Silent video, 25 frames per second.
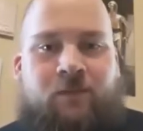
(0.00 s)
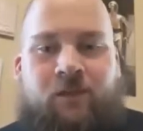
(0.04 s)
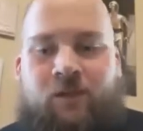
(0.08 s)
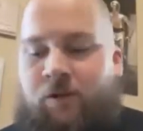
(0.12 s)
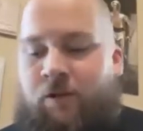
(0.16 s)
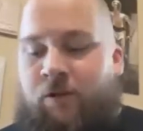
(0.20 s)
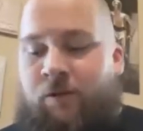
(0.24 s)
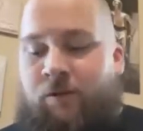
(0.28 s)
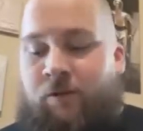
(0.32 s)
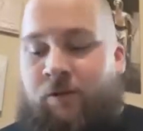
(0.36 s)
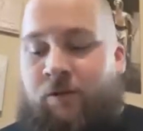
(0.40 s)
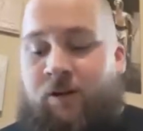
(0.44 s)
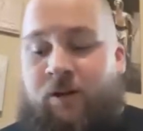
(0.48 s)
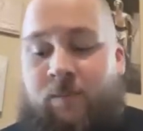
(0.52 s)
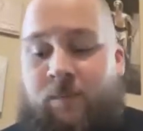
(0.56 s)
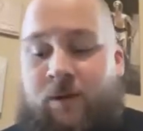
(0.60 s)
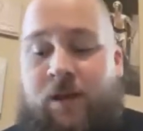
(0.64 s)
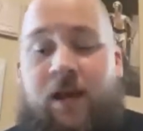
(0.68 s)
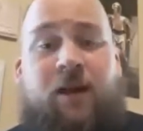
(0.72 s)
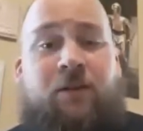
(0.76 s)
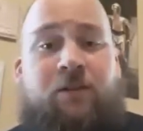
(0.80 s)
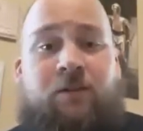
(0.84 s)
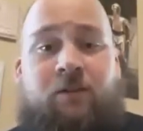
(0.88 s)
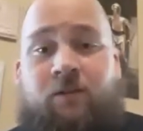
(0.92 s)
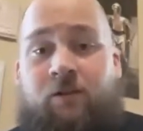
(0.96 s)
They're going to
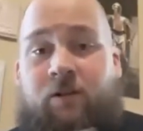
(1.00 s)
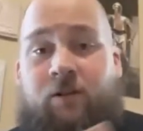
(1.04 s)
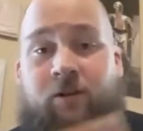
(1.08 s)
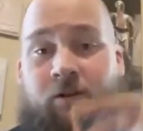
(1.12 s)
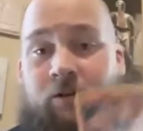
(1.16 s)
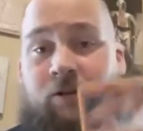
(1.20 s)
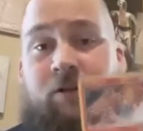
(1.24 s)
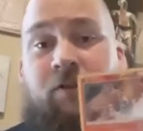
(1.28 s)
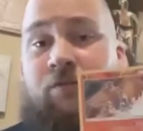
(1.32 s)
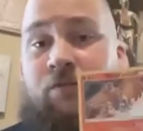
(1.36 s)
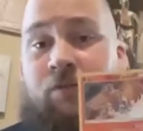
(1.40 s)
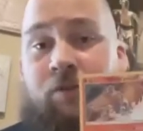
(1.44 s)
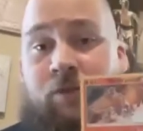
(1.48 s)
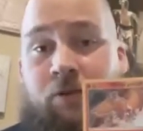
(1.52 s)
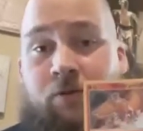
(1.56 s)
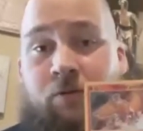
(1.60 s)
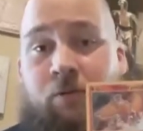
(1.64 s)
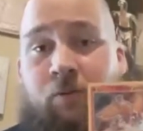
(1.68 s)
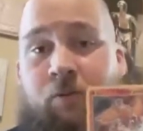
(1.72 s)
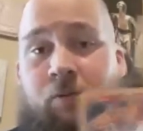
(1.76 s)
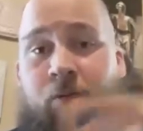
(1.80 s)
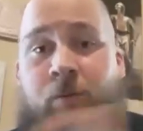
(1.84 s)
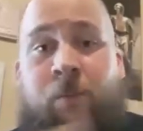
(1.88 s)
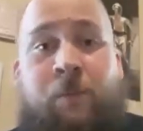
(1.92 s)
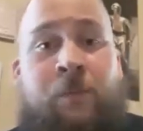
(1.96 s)
be out there, they're going to look really
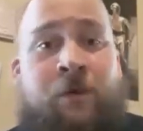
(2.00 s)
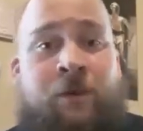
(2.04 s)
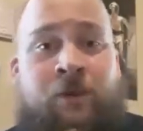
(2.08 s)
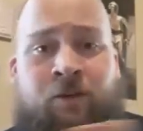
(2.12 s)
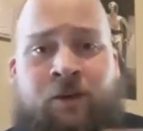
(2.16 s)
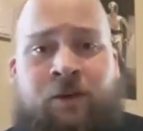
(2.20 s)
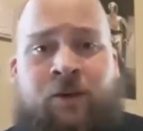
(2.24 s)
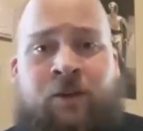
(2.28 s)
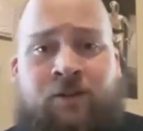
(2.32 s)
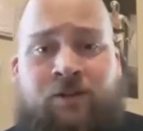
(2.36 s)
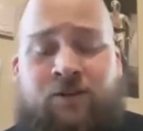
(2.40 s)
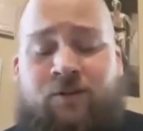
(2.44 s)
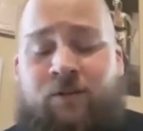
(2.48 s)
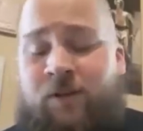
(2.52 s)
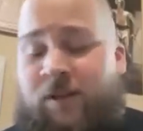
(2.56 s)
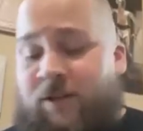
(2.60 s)
cool, but they're also